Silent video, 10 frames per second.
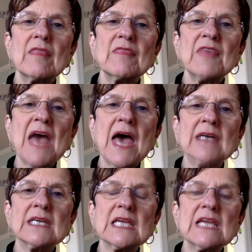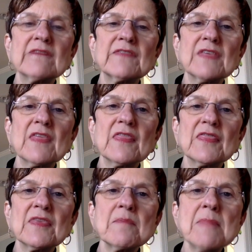that if
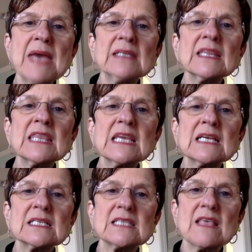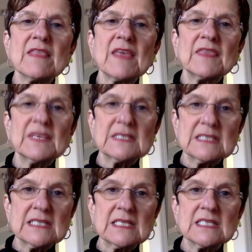the Met thinks that this
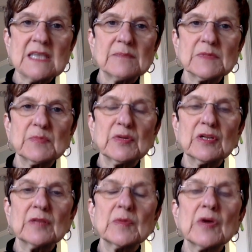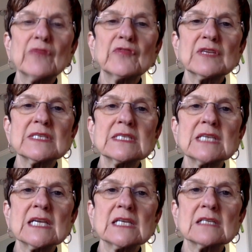is acceptable for its
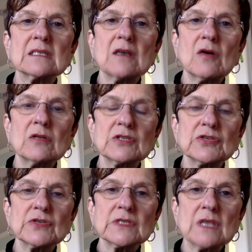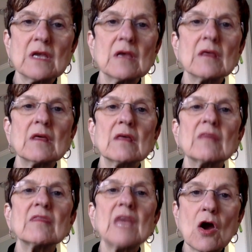ticket holders,
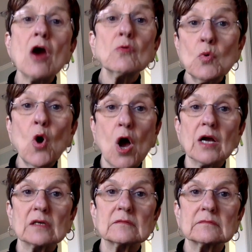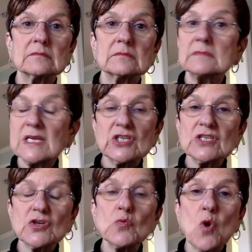they are wrong. They
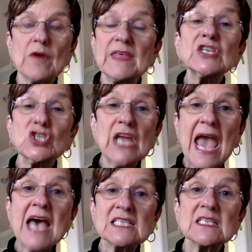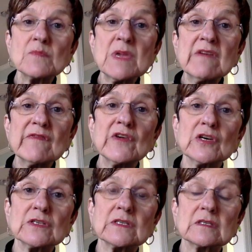just are wrong. They should ask me
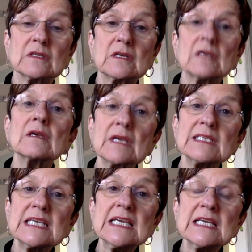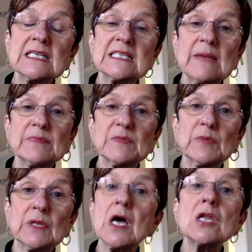first, is he
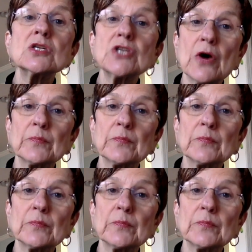acceptable? No.